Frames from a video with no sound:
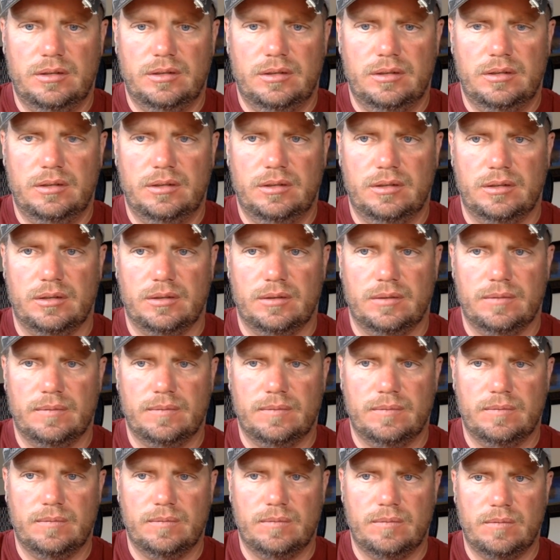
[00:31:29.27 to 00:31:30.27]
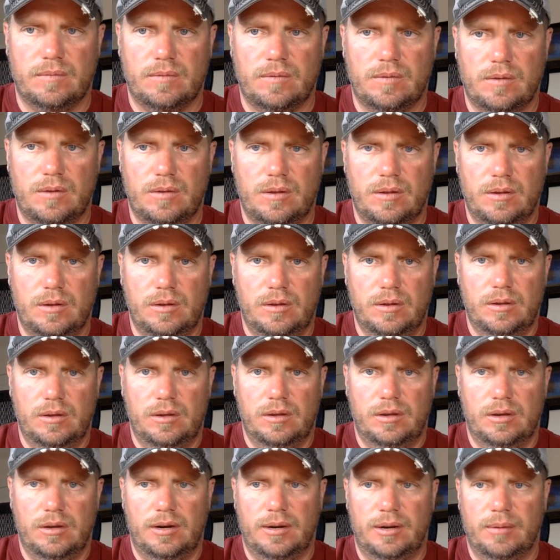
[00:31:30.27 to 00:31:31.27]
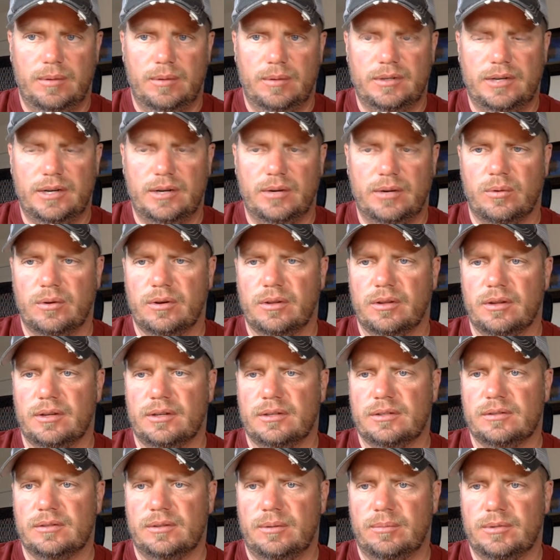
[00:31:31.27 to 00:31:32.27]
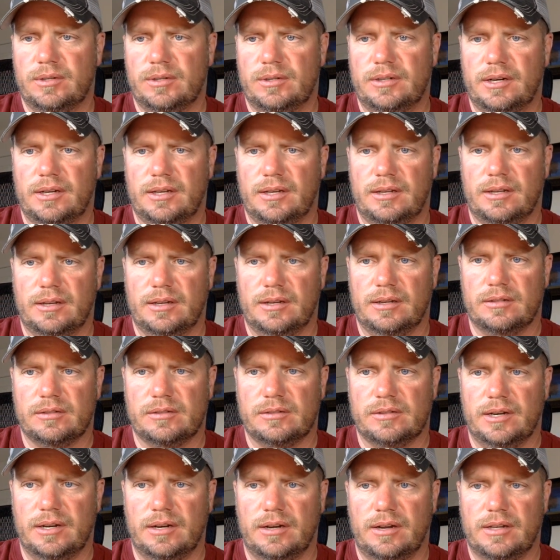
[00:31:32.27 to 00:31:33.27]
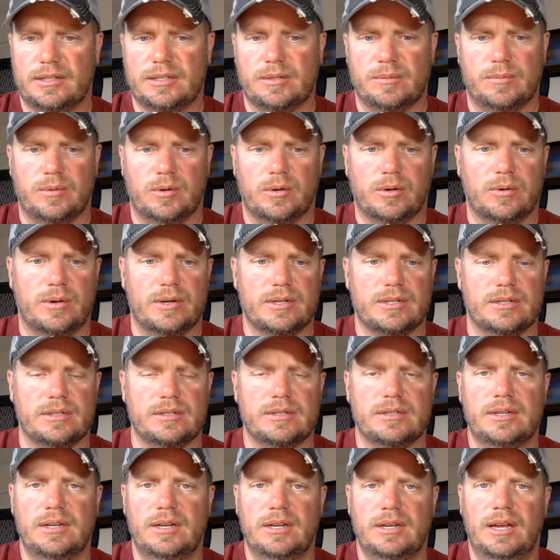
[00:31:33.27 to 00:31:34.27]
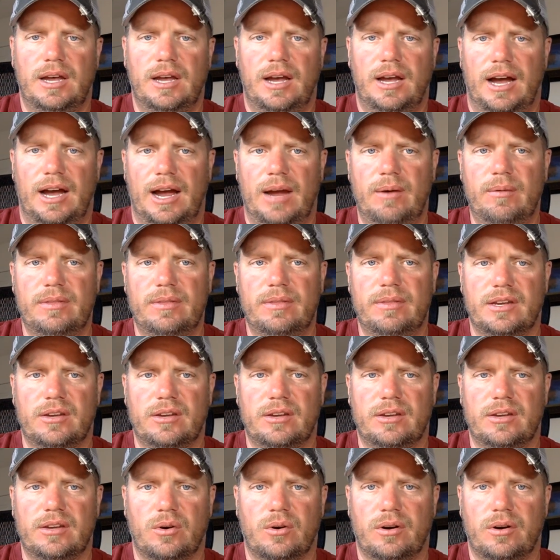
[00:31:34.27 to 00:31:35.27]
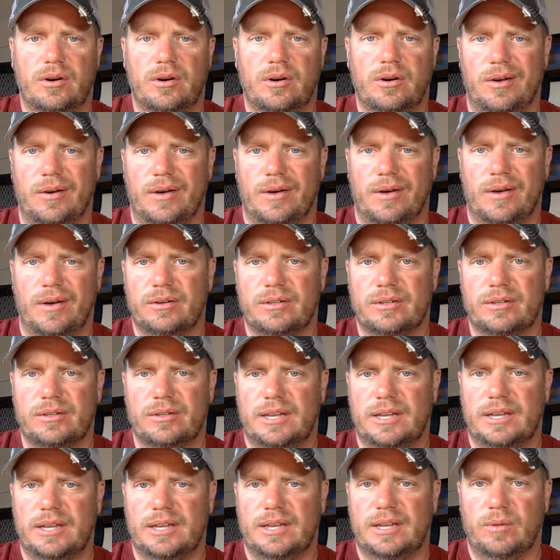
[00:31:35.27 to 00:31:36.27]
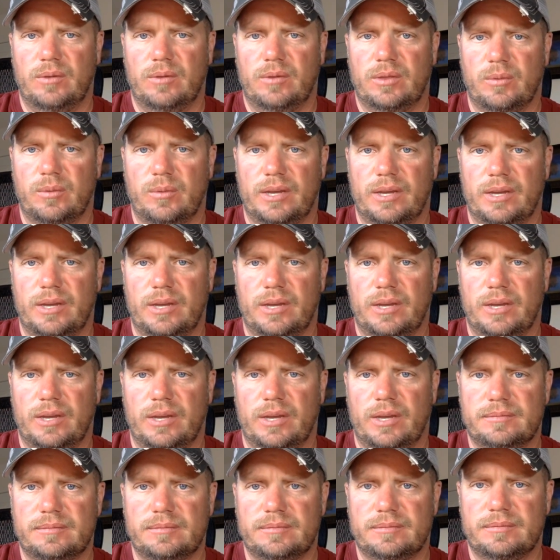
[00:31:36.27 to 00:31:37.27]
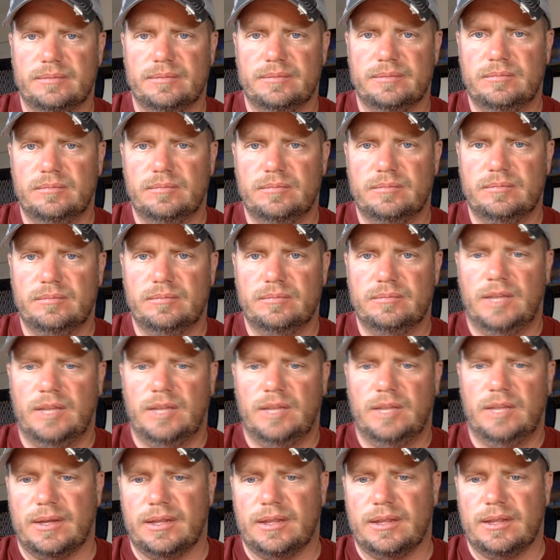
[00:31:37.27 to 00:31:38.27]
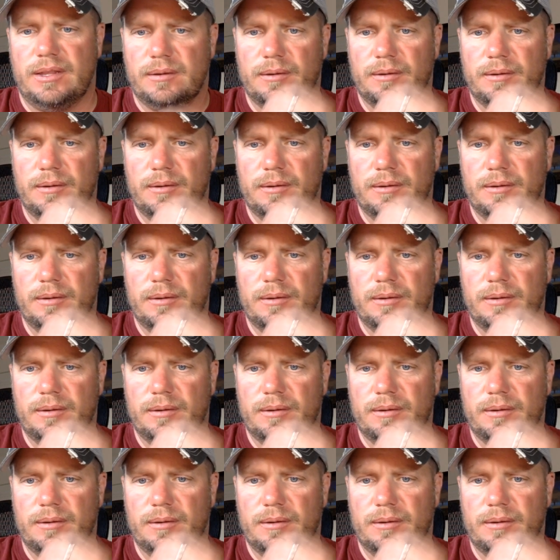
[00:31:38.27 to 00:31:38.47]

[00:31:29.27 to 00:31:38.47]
Huh. All right, I'm gonna try to order this. I'm gonna try to click on the screen. I'll answer more questions. I would think you'd order now. I don't understand what the wait is. That's my thing.